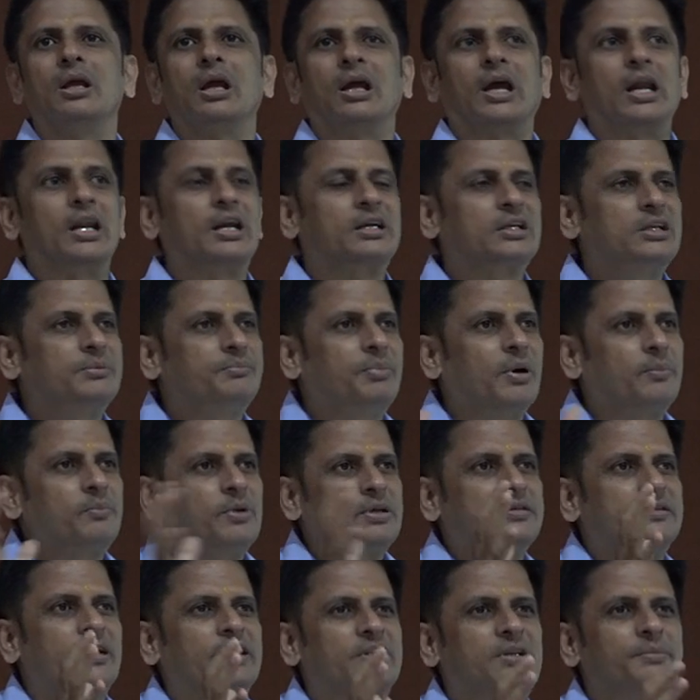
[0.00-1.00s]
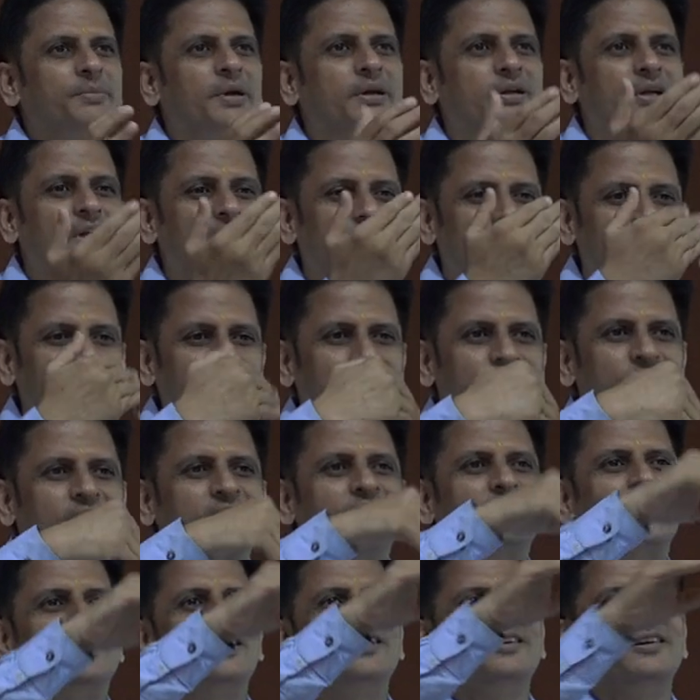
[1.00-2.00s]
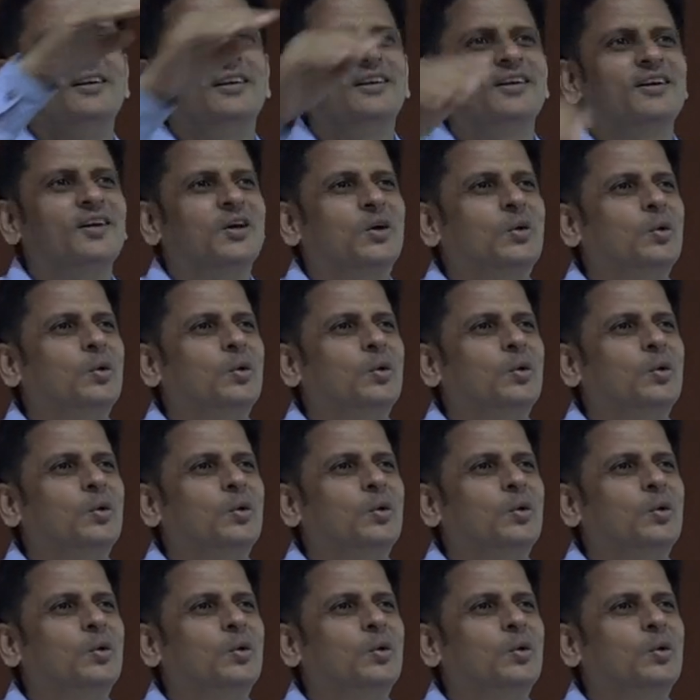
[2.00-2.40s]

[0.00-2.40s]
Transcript: Collective public sentiment reflected in